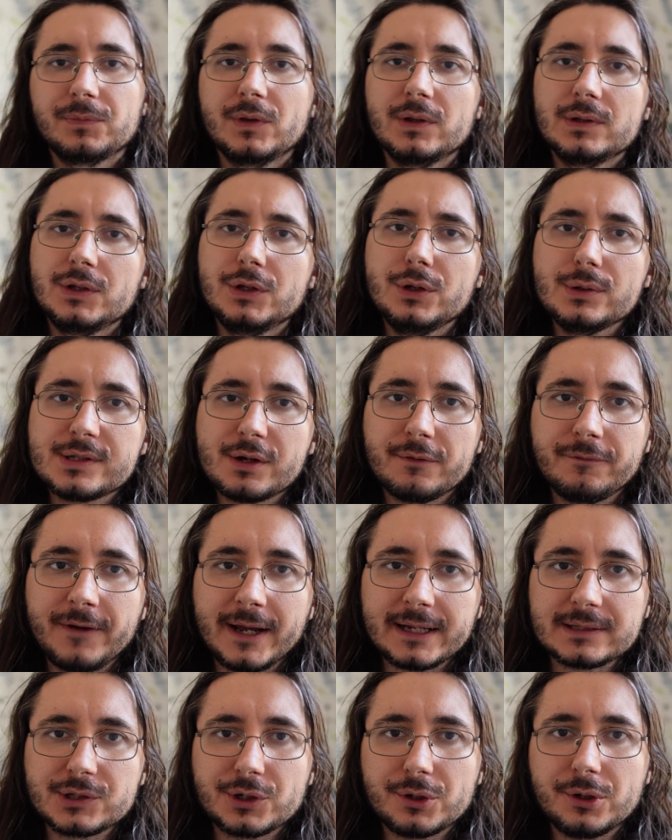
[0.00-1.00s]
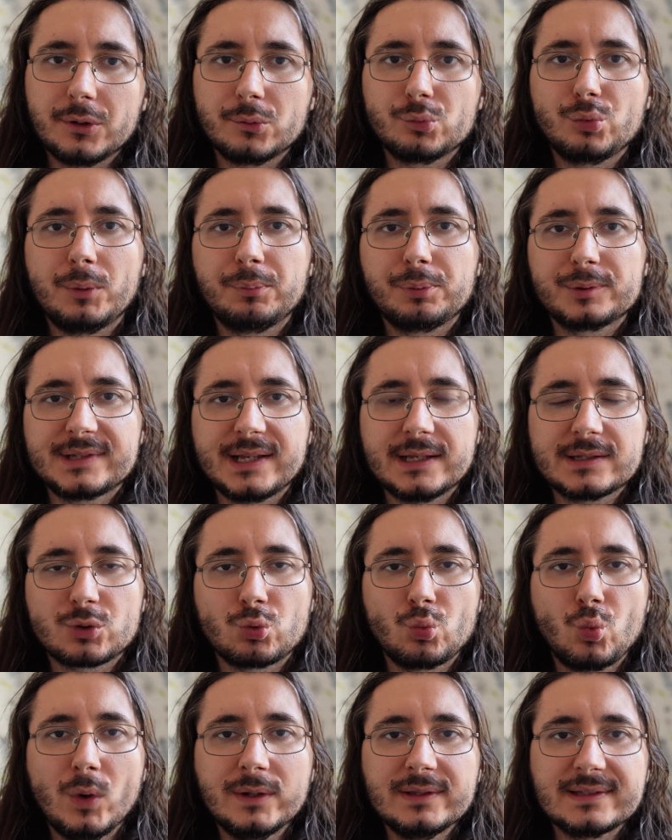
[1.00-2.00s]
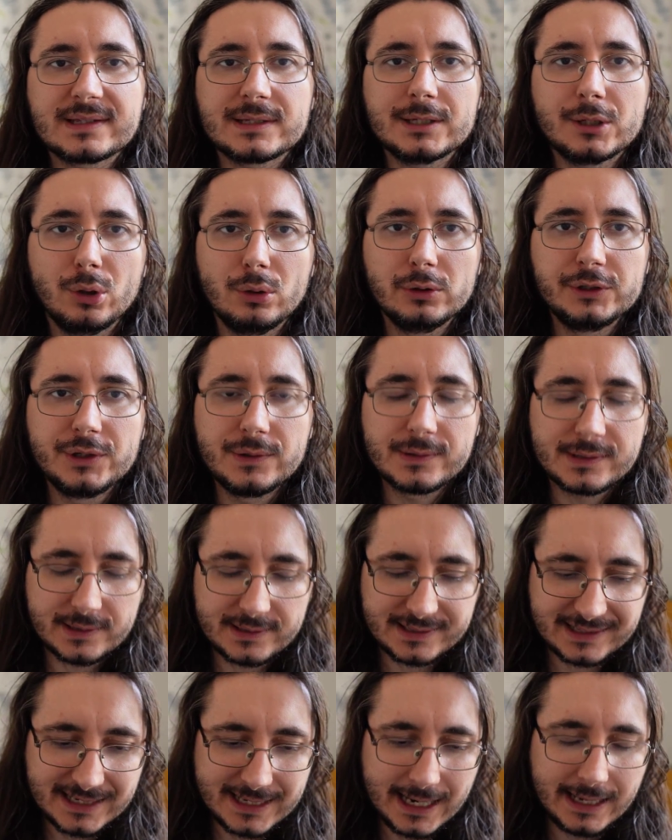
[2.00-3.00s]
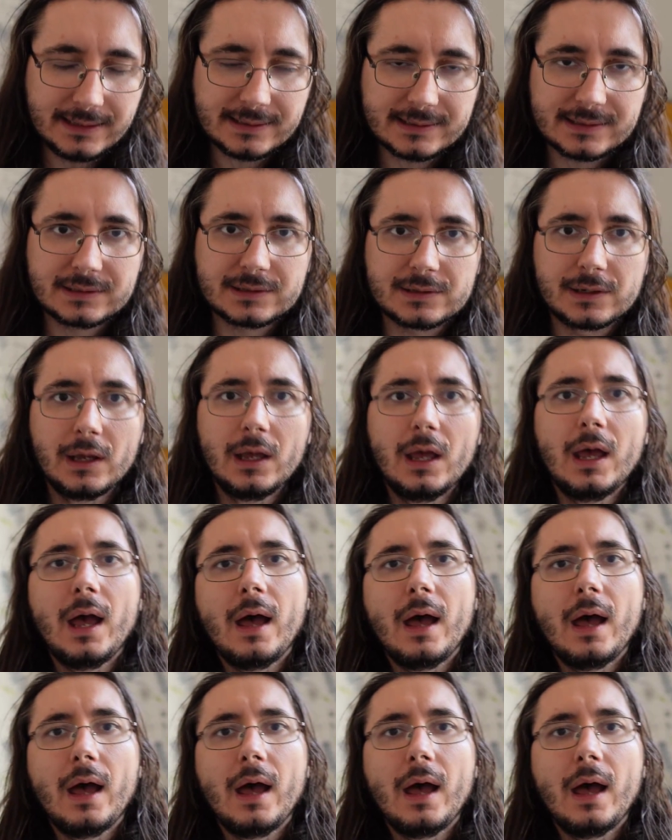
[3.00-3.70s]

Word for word: The user vector represents one single user's taste.